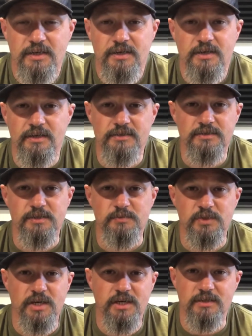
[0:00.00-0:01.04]
It
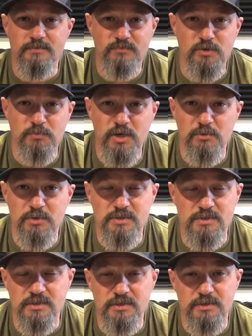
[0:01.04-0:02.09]
seems like no matter what
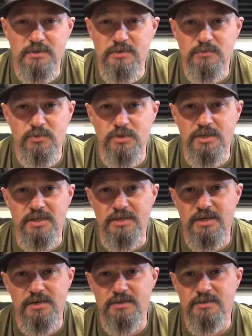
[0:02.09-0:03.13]
you do, within a
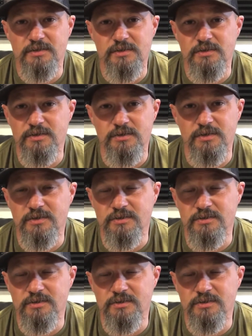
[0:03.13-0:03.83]
day or two,